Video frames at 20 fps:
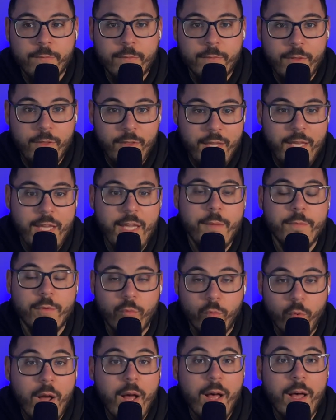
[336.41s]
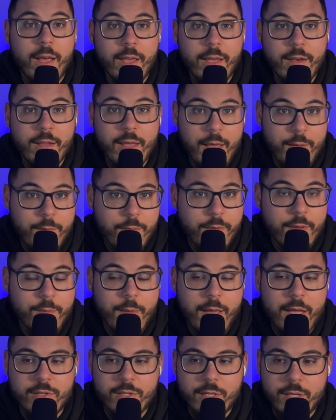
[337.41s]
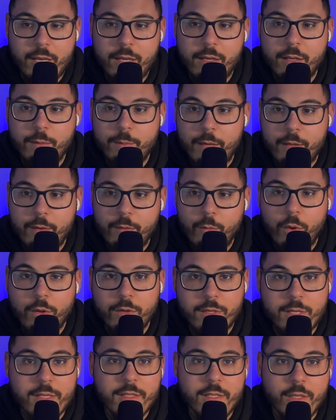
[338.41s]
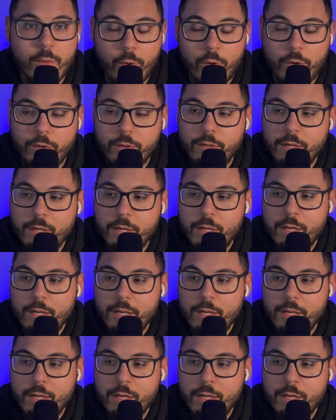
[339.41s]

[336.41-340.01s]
themed ride at the Magic Kingdom at Walt Disney World.